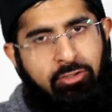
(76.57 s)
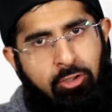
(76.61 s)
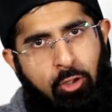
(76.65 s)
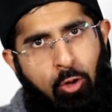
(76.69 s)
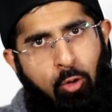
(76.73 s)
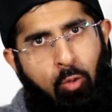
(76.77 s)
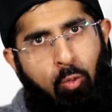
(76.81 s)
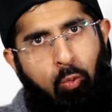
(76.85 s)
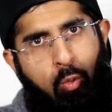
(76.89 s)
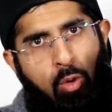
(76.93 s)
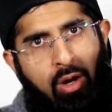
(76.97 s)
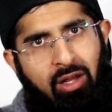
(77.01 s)

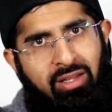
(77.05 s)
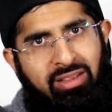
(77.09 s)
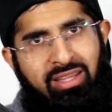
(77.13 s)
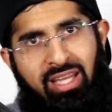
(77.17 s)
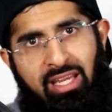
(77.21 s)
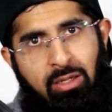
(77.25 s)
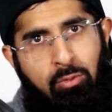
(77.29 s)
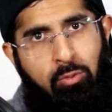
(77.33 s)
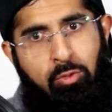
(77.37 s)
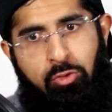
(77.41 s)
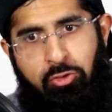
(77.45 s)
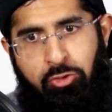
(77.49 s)
so what
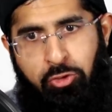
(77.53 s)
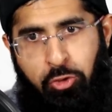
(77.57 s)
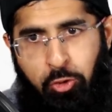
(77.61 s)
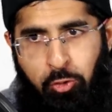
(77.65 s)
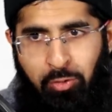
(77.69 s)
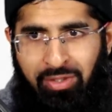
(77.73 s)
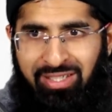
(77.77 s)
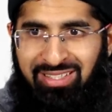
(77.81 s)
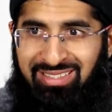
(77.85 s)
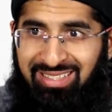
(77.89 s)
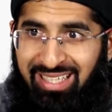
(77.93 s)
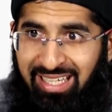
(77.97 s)
they would
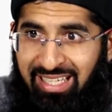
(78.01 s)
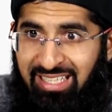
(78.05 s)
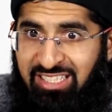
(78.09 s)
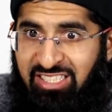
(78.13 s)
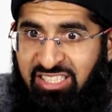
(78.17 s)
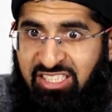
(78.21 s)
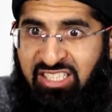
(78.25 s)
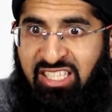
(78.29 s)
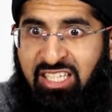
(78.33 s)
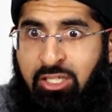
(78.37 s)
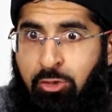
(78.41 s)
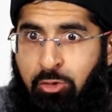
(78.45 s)
do is in
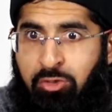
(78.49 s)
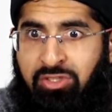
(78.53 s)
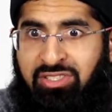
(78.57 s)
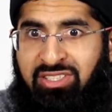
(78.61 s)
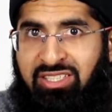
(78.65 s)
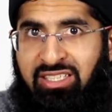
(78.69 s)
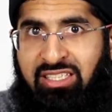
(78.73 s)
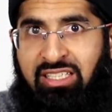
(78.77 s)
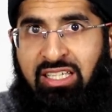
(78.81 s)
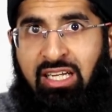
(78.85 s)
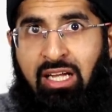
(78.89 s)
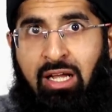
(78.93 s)

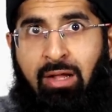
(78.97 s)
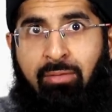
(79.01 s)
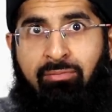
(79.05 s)
secrecy,